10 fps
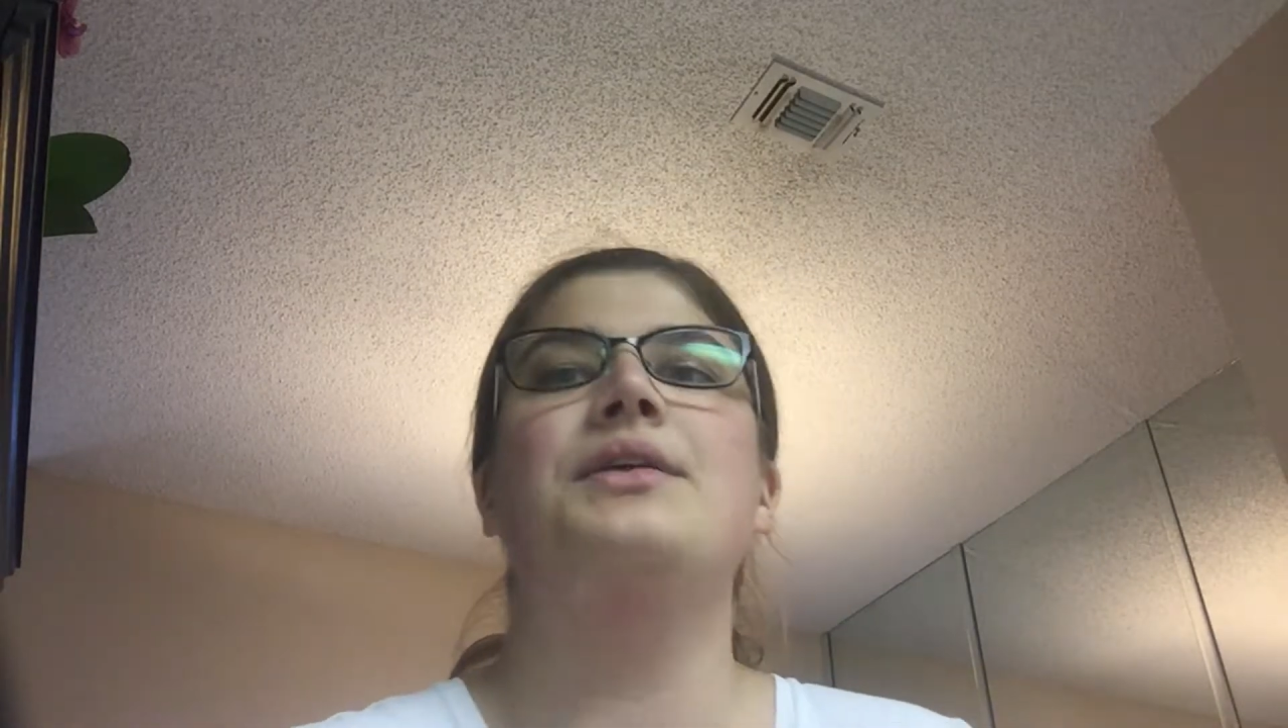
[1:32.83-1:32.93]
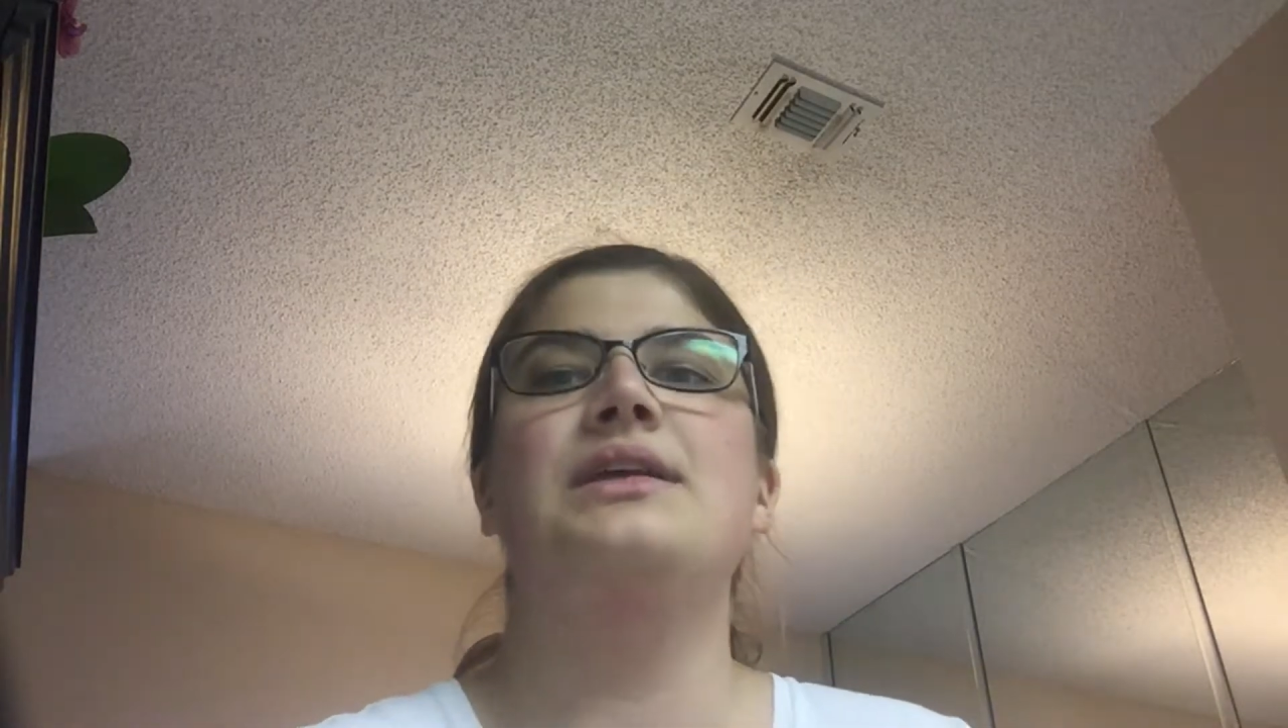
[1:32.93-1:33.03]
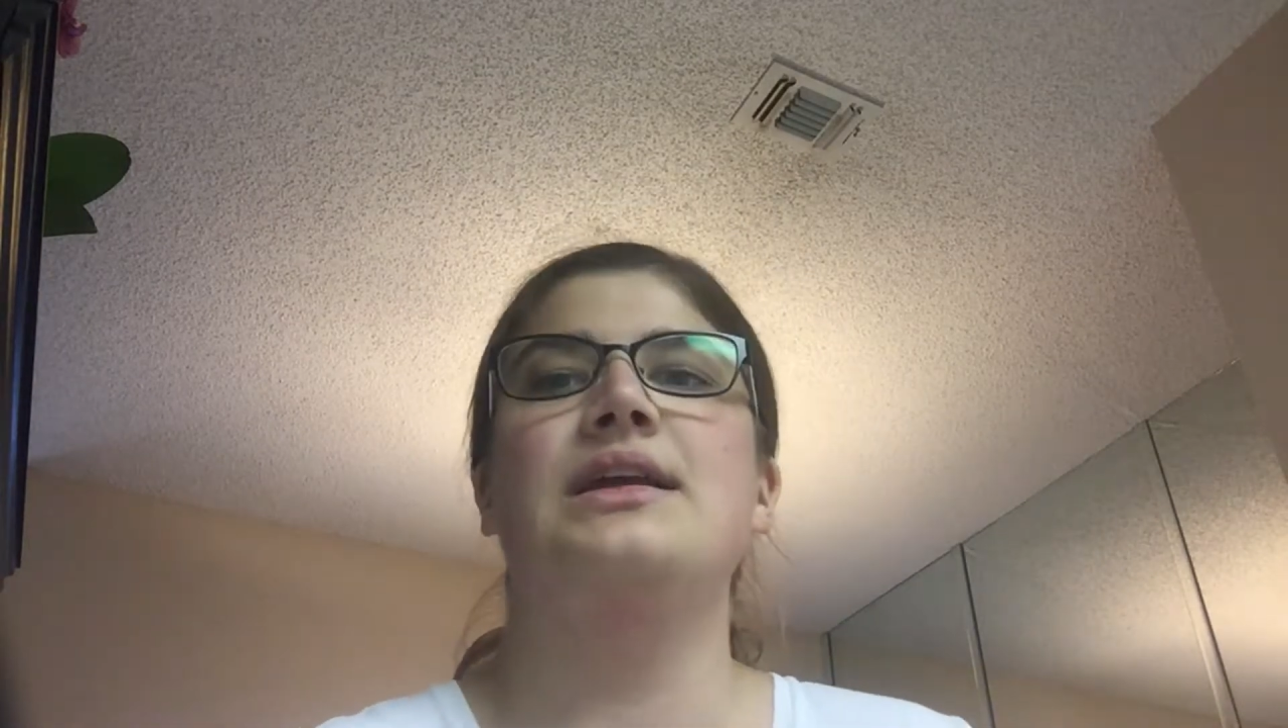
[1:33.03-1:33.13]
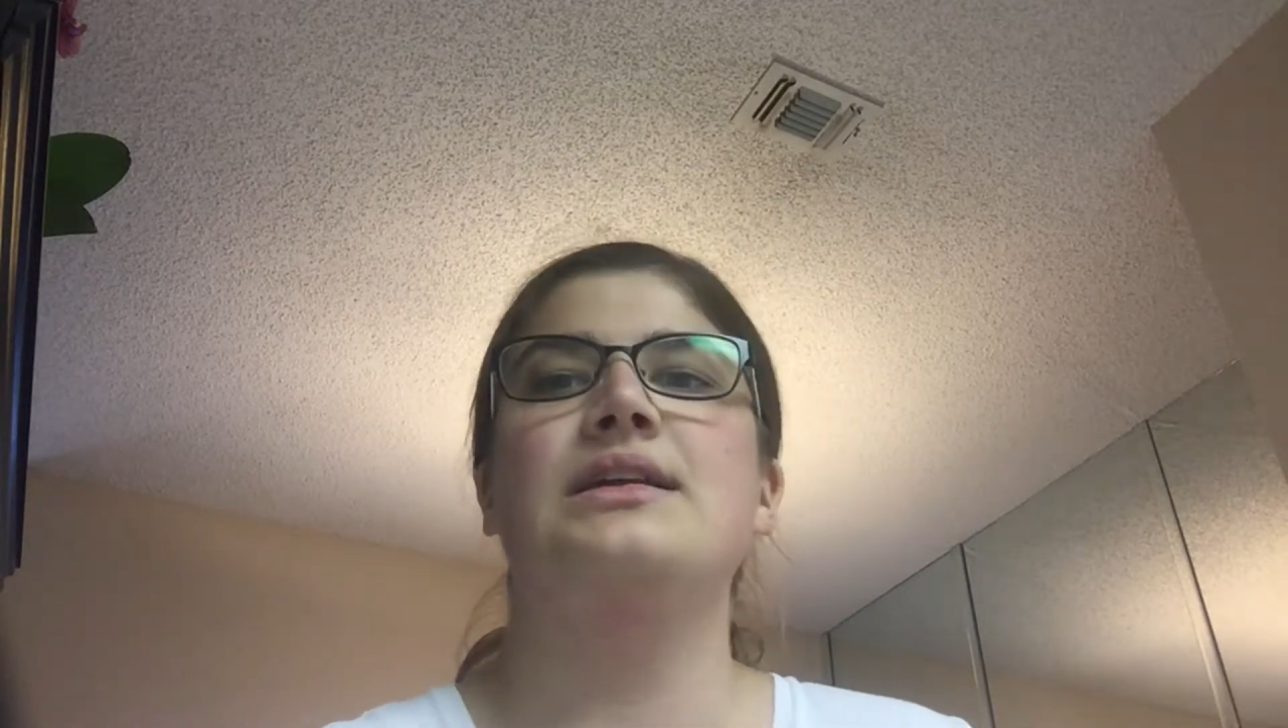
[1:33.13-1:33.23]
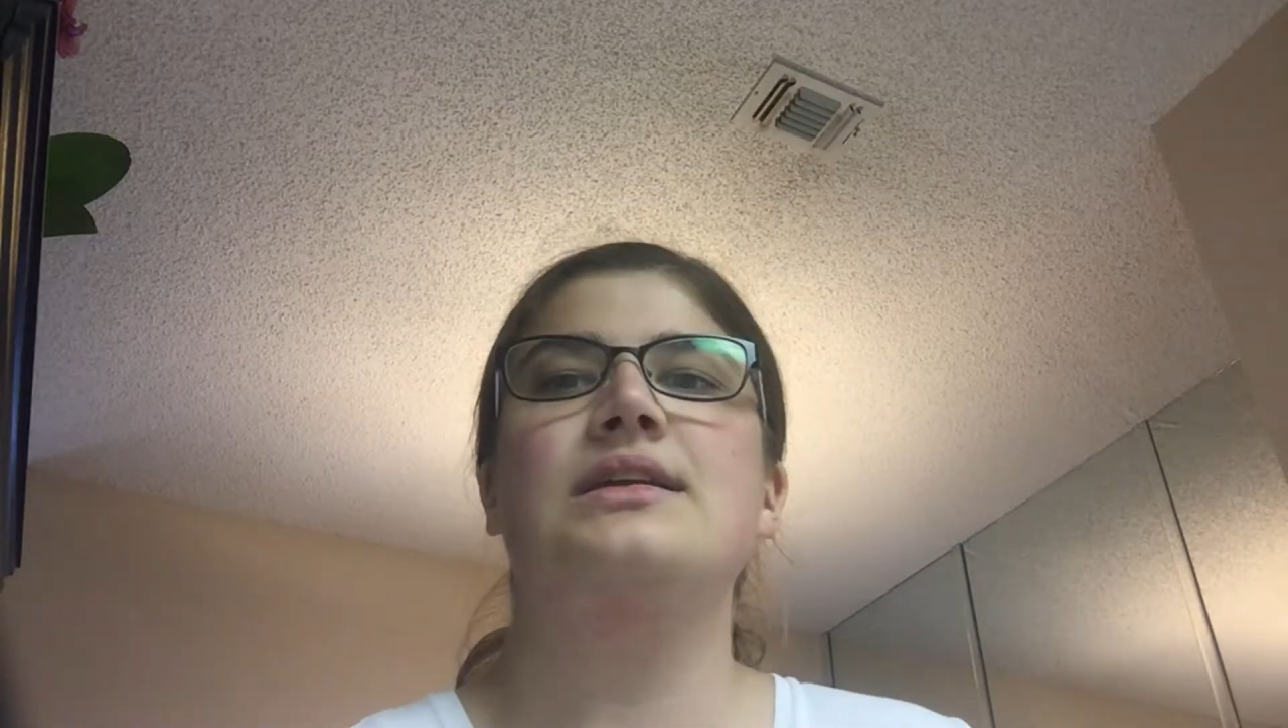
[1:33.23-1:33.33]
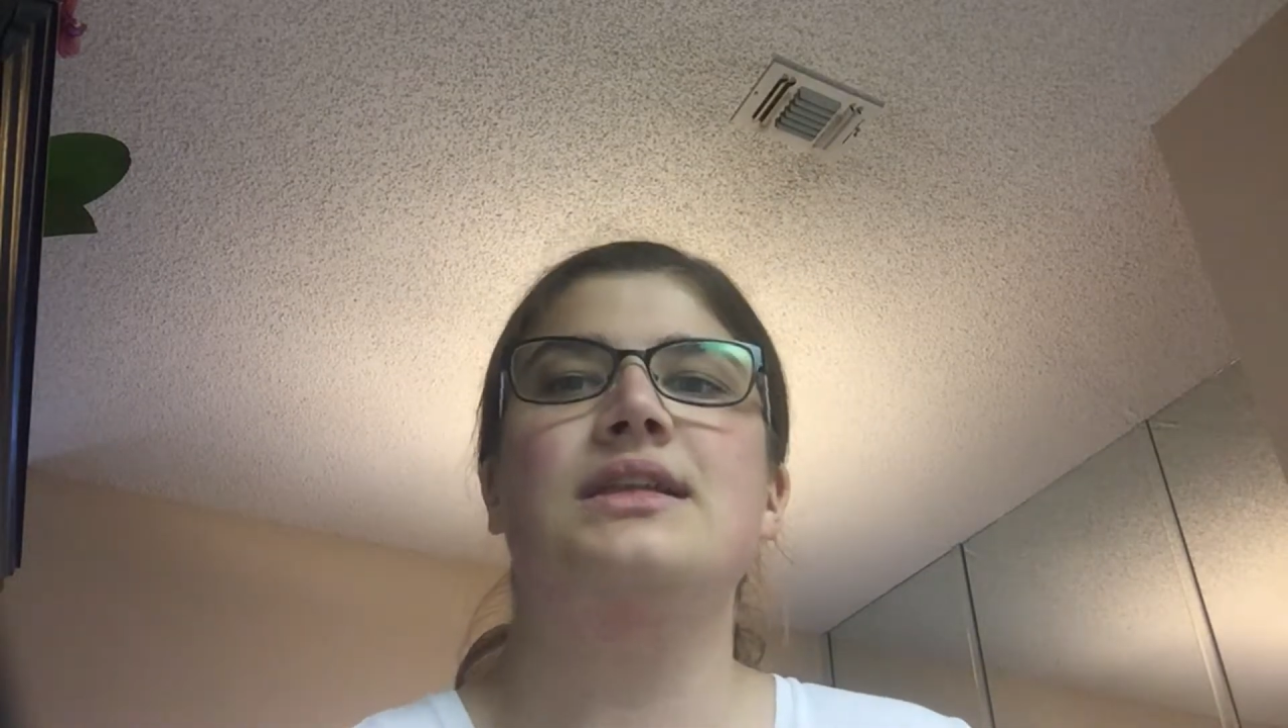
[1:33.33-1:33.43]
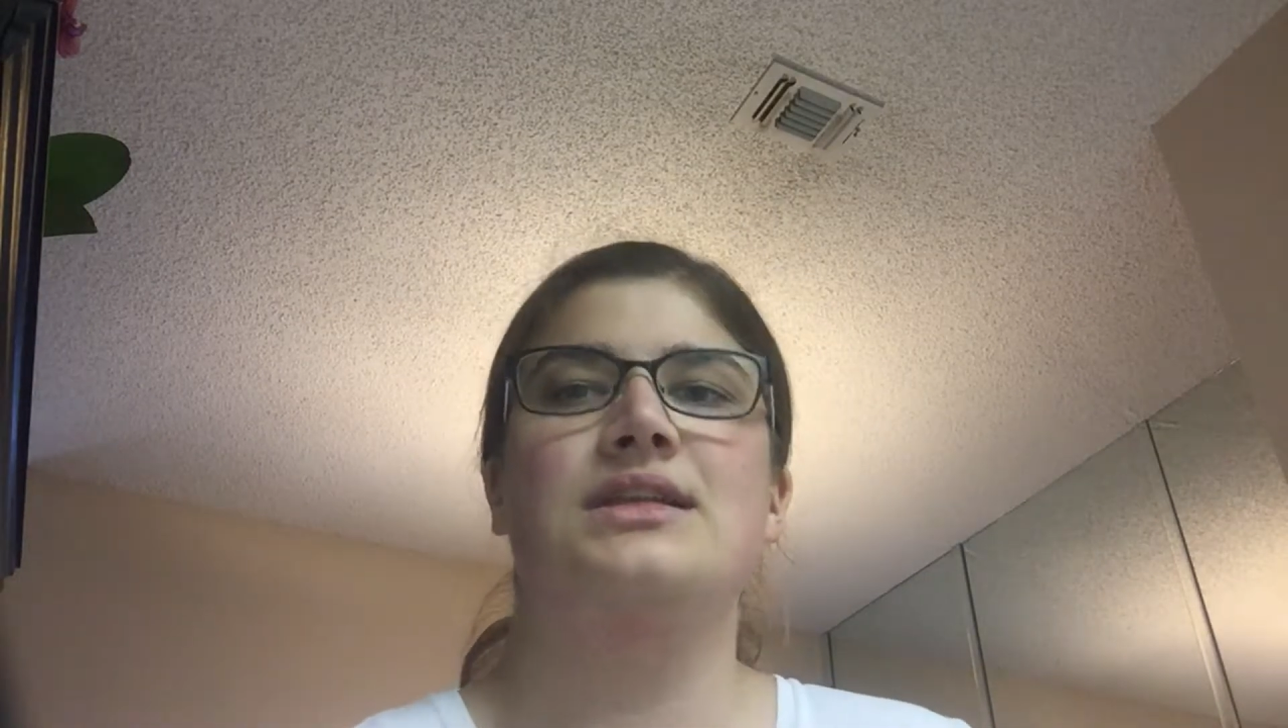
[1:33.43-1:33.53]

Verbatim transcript: sings the